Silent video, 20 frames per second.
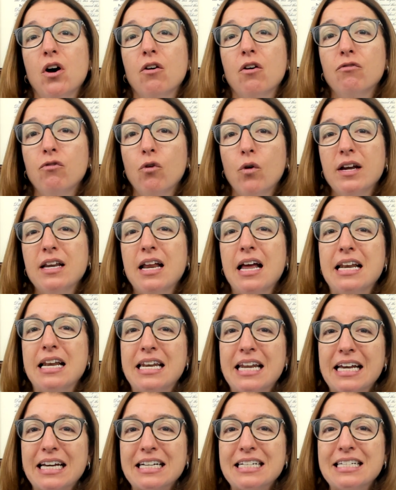avoid
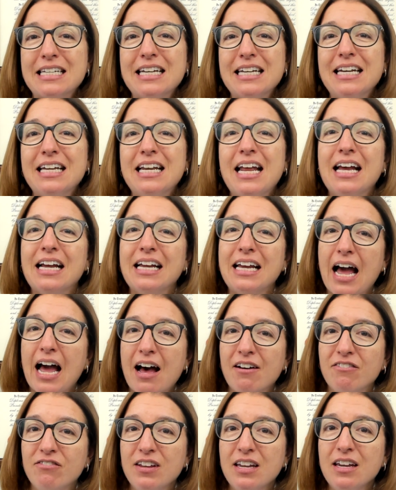nicotine and
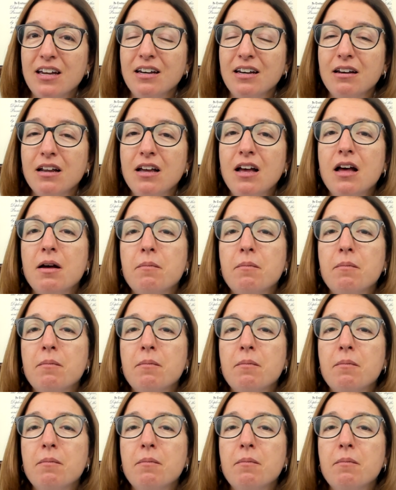caffeine,